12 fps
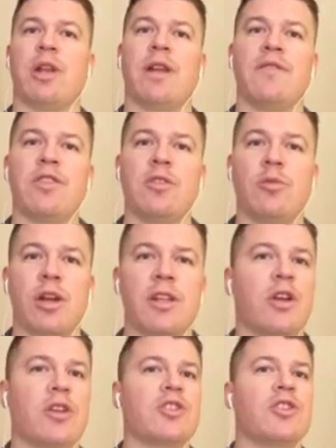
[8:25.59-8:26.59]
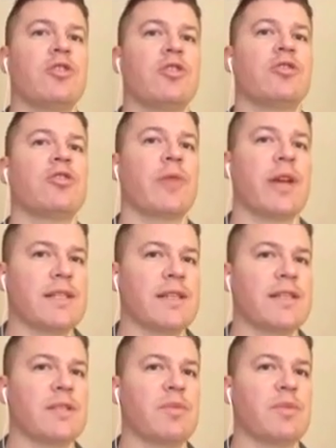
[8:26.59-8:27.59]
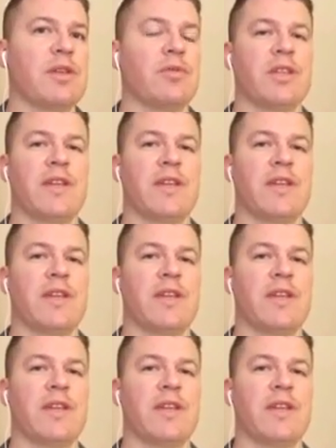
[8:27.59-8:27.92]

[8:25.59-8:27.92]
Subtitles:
whatever you want as long as you don't aggress against people.